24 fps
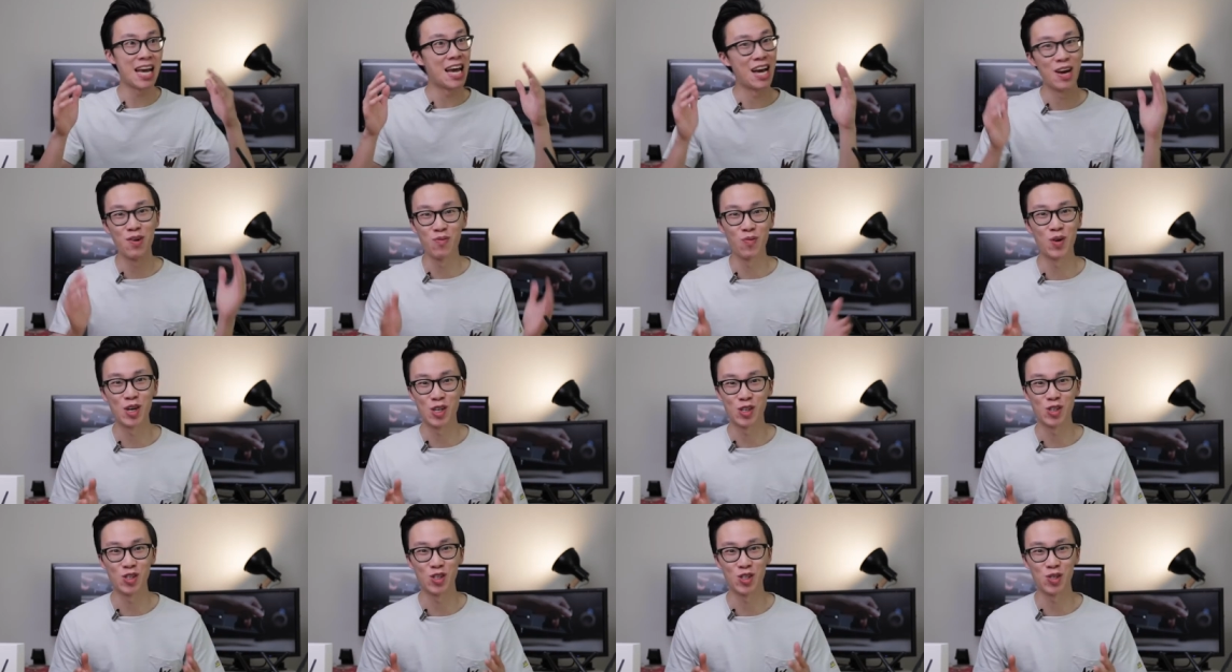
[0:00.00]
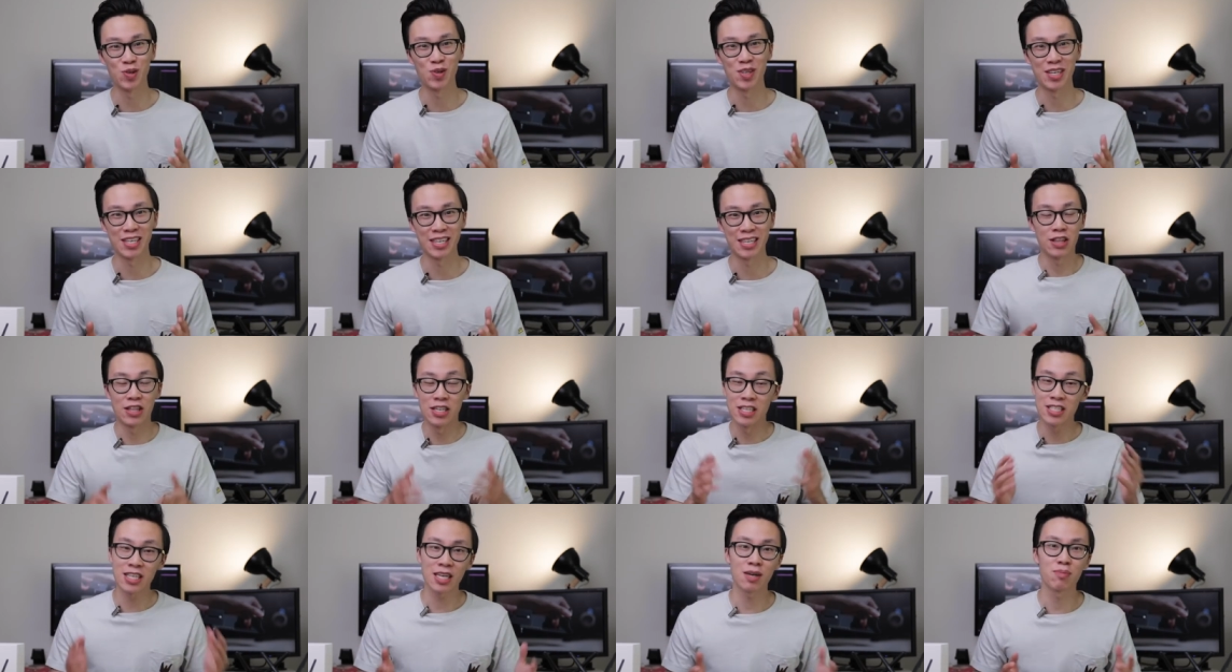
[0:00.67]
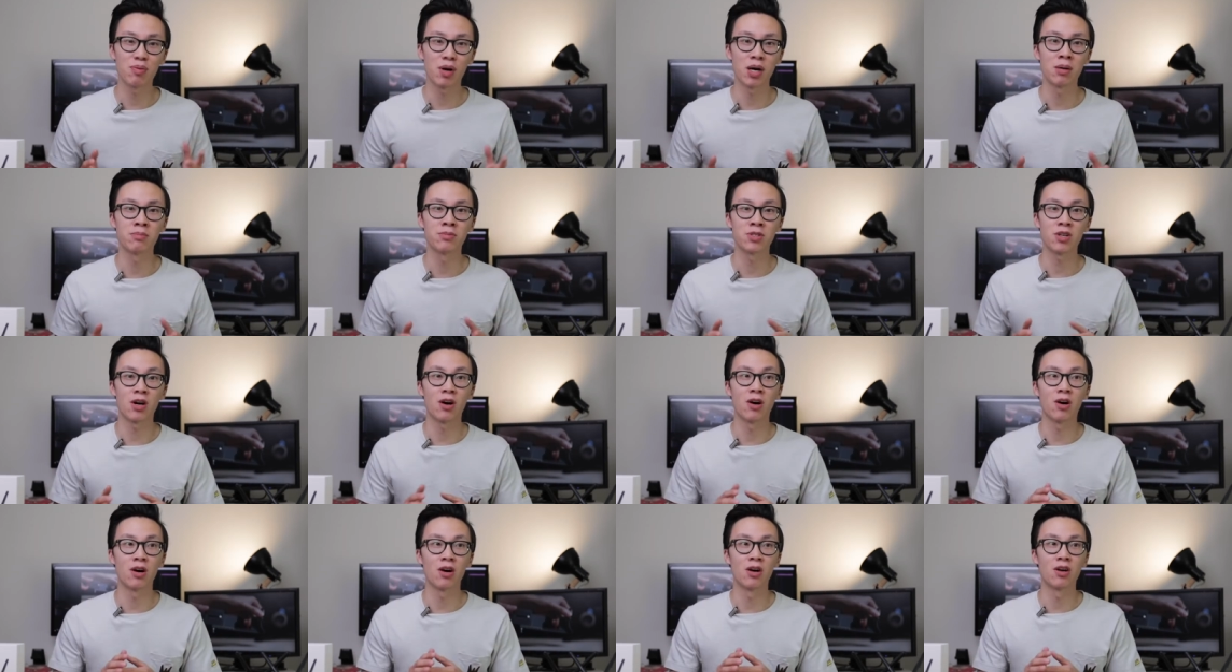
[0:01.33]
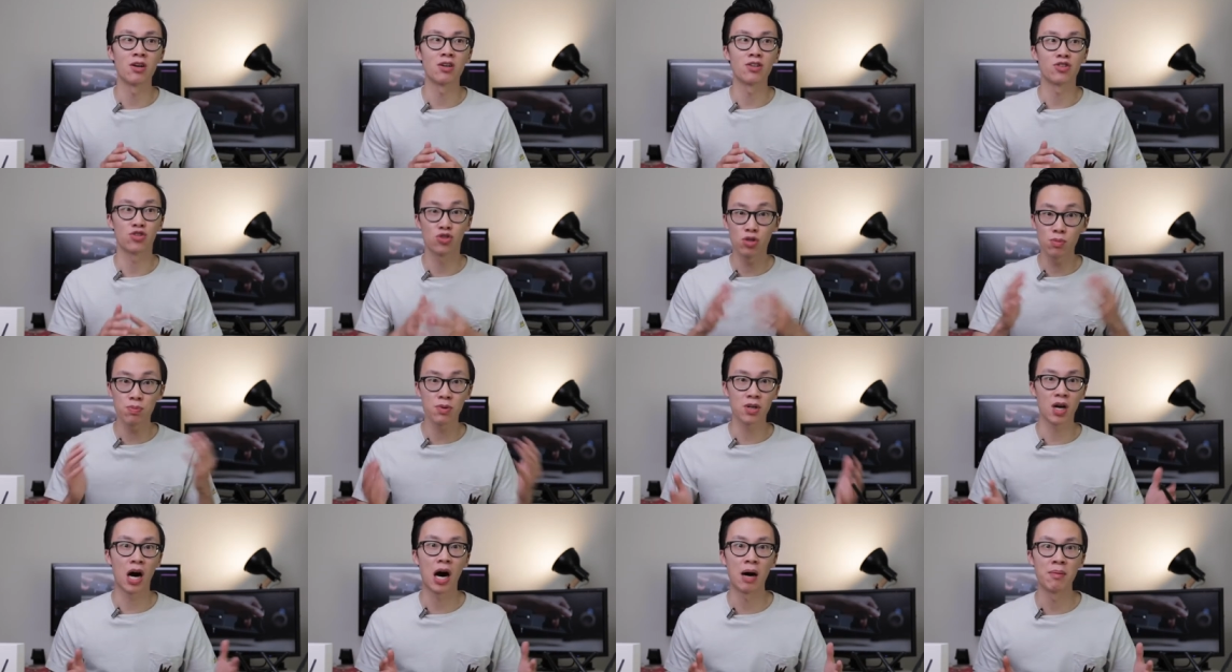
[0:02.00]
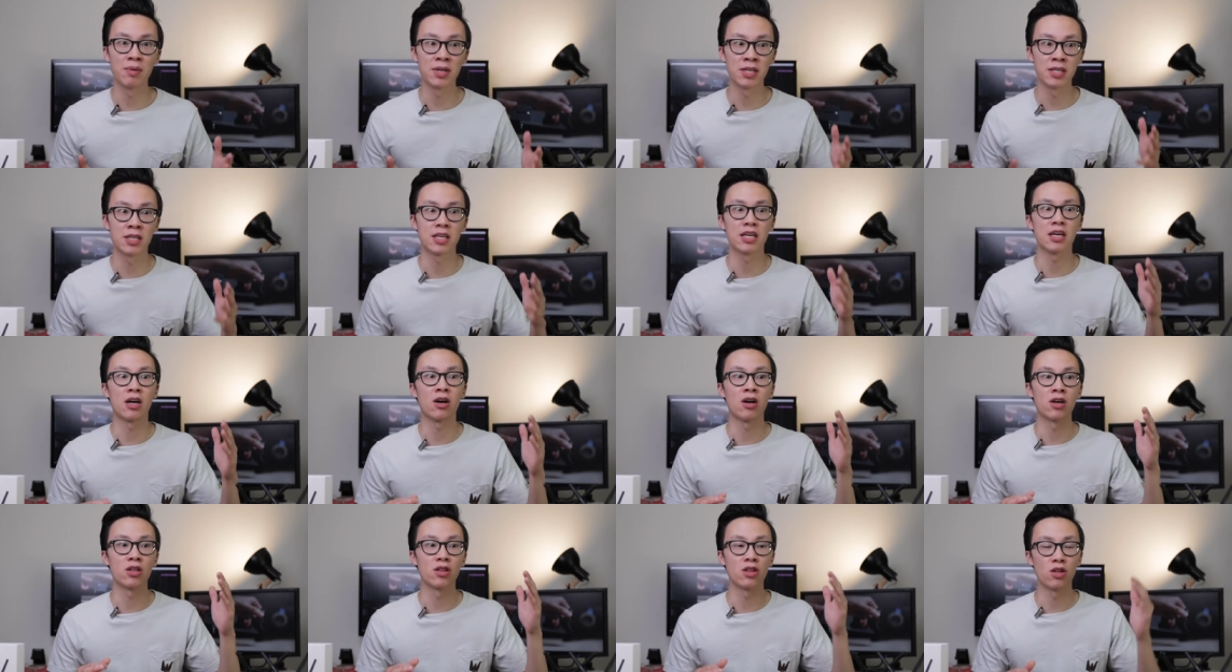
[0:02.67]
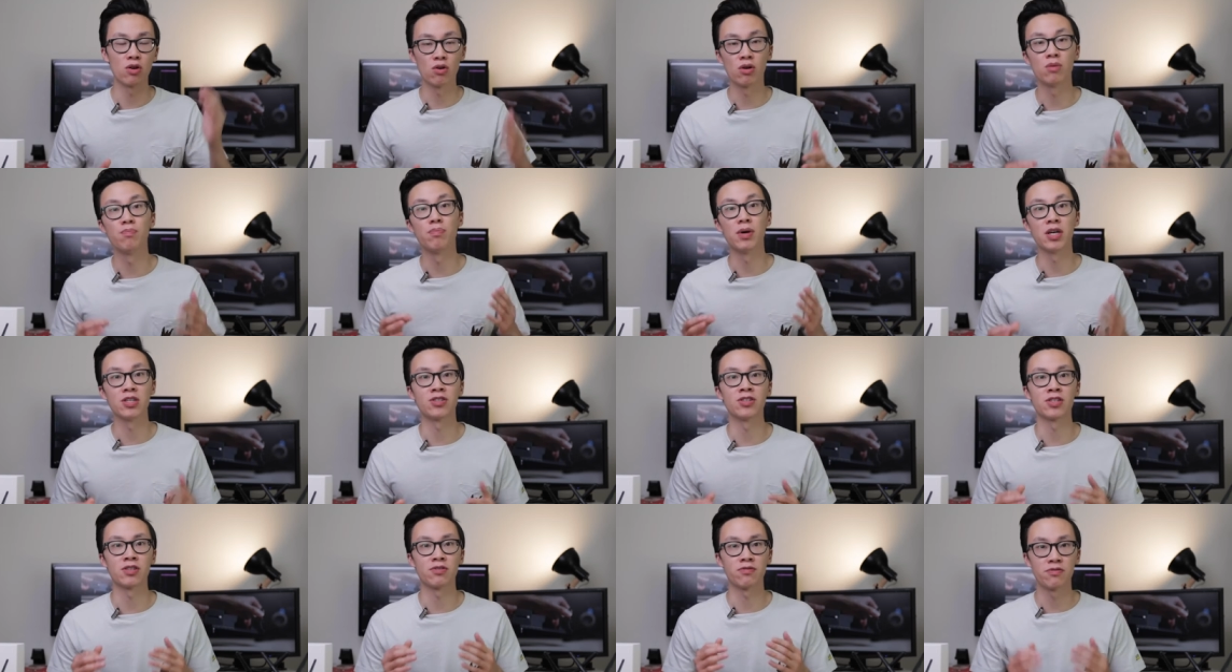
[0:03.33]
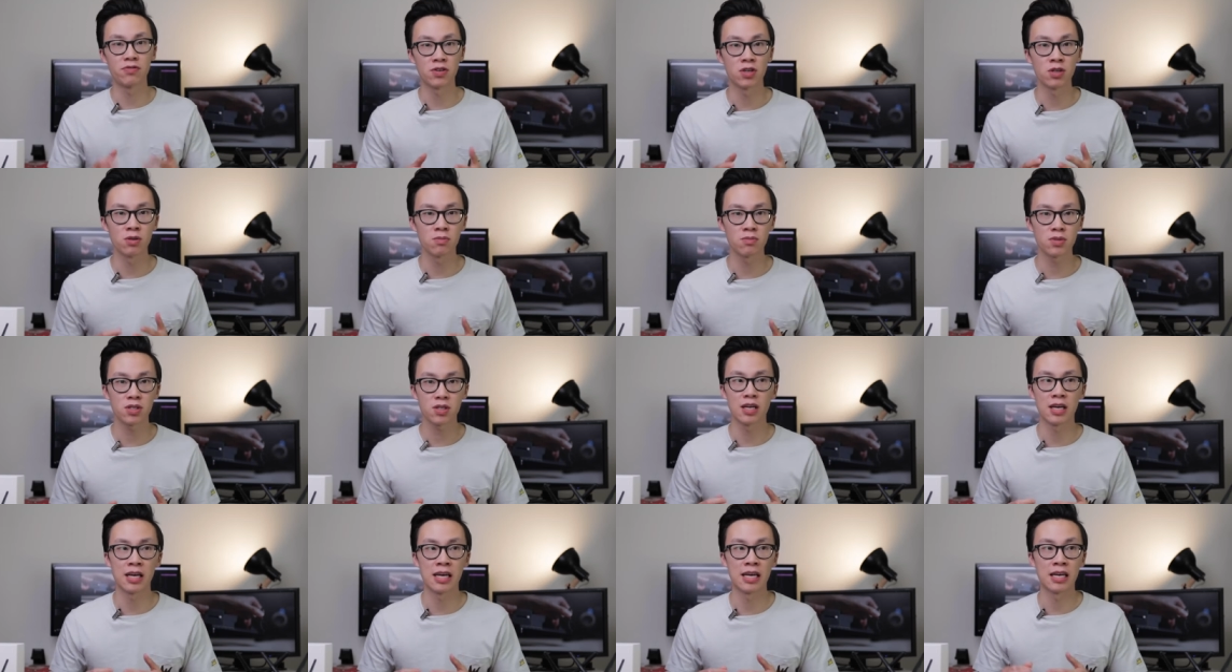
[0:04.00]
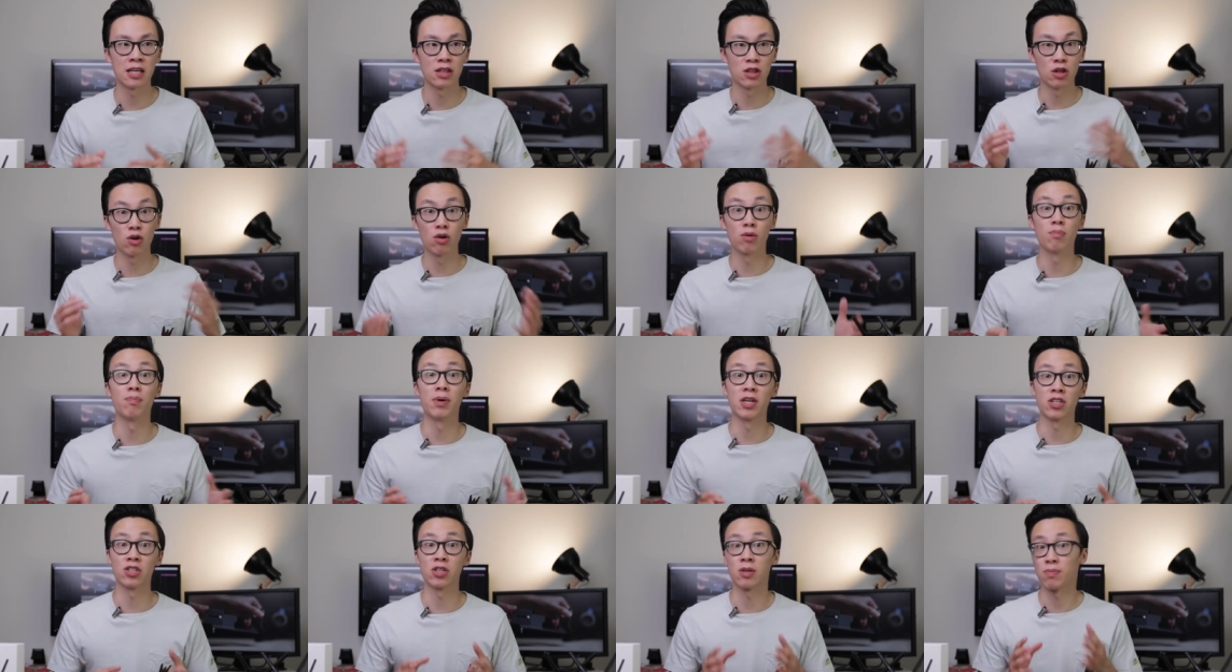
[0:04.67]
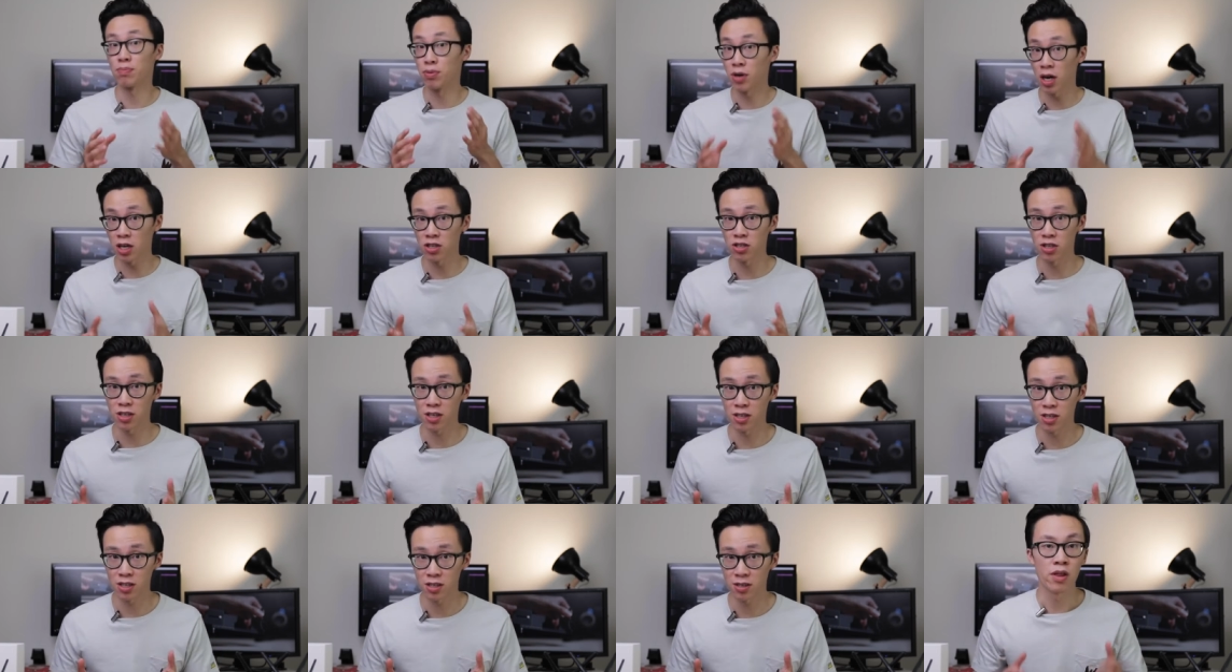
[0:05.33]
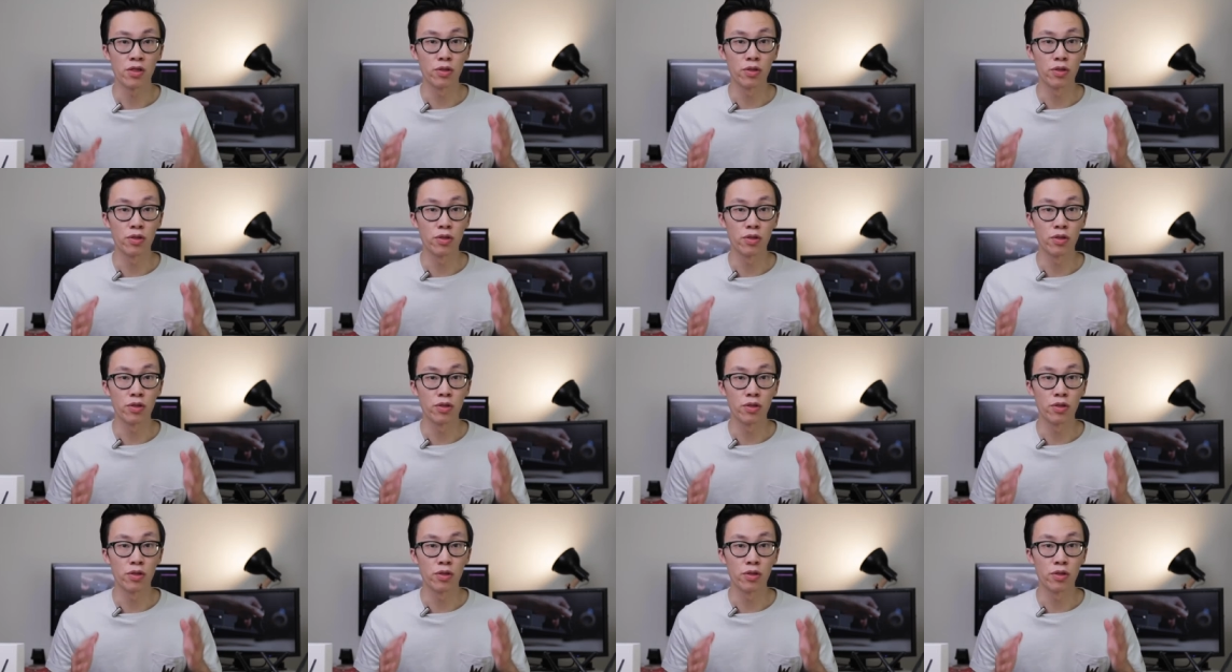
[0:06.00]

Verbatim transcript: and what you're shooting. These kind of problems are super common on lower budget films and lower budget projects.